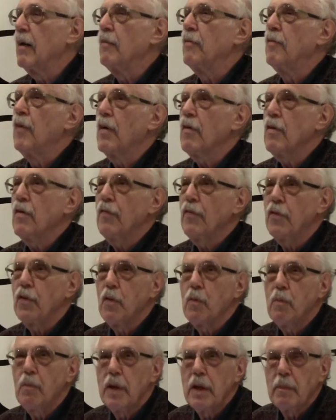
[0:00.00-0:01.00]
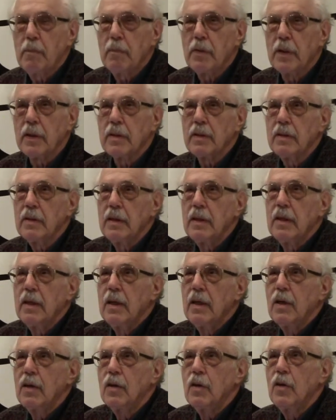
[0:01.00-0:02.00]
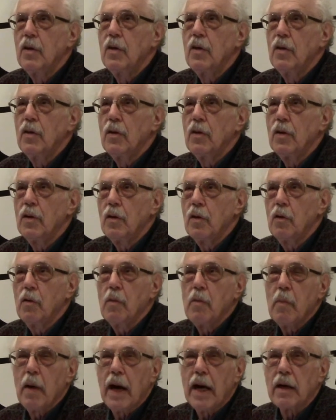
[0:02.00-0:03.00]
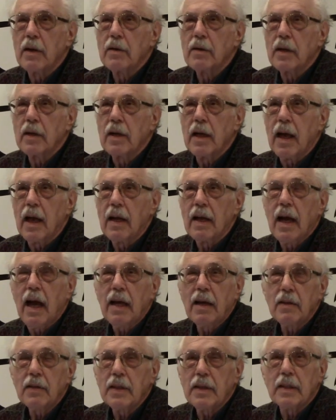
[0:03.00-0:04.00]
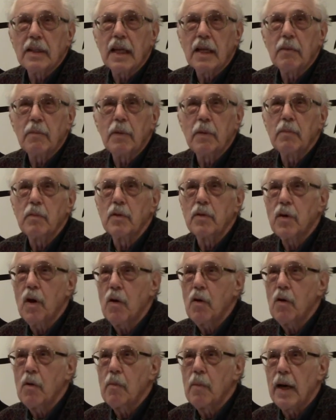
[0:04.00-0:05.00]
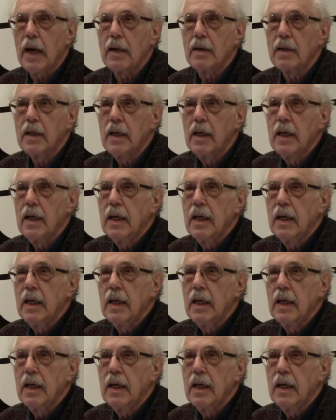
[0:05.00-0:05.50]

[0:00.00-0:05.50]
Very few people knew about, and I don't think a lot of people know about,